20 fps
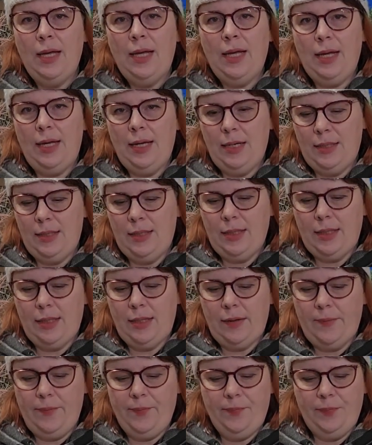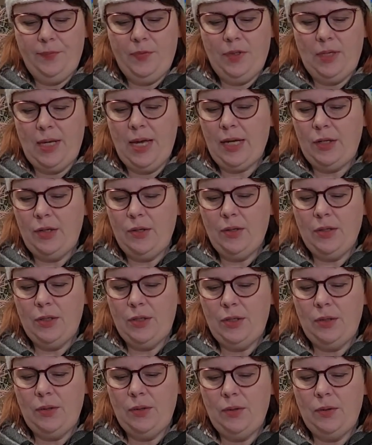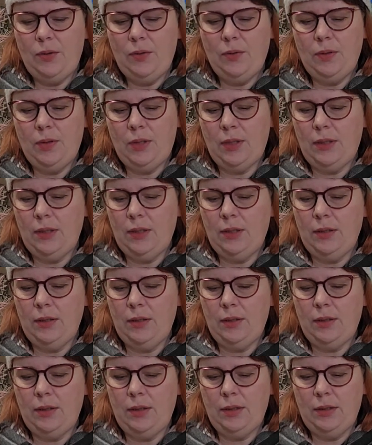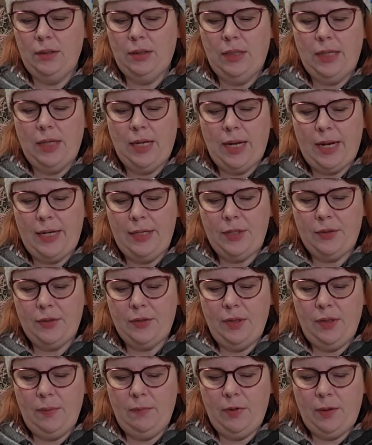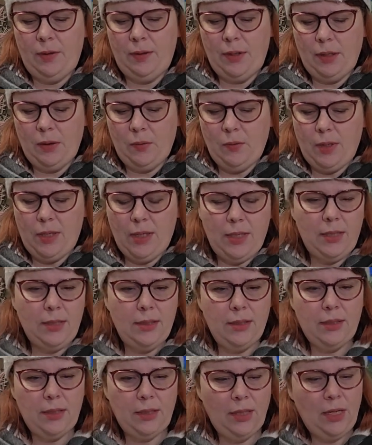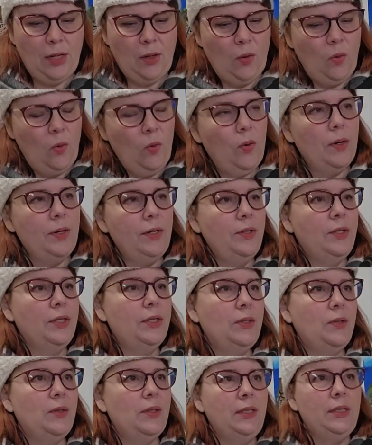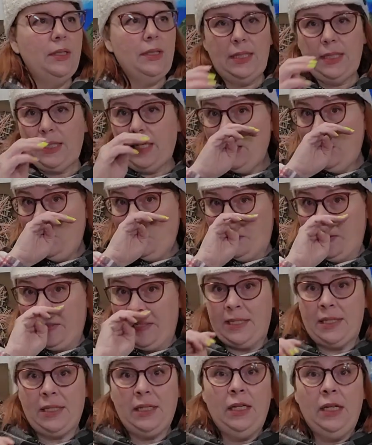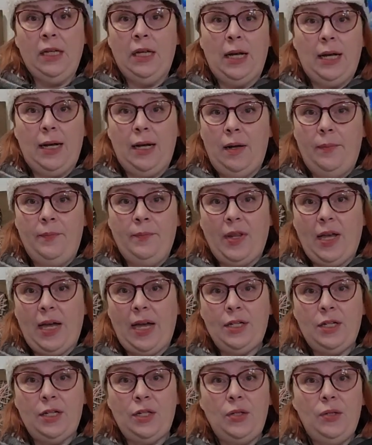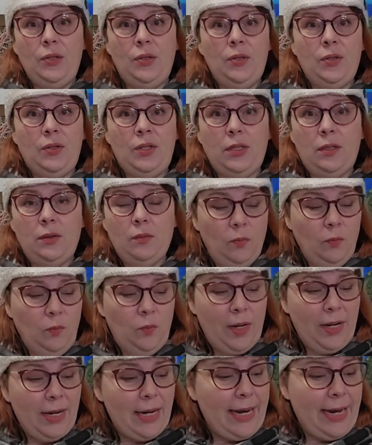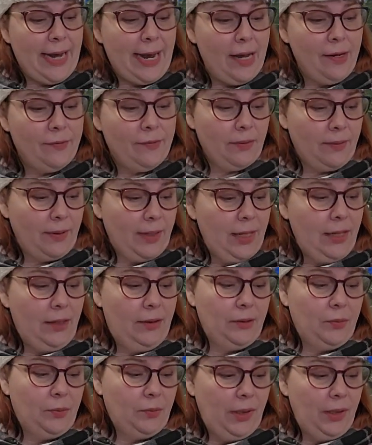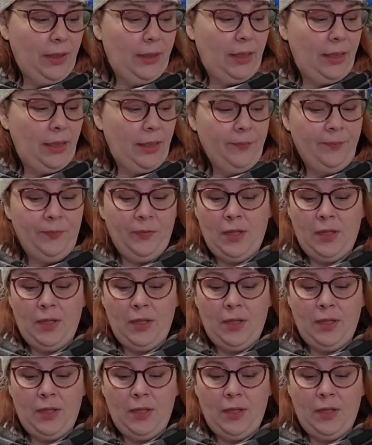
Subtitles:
And yeah, you could do the little ice cream, the thick ones, or you could do the little skinny ones. I just use what I have around, really.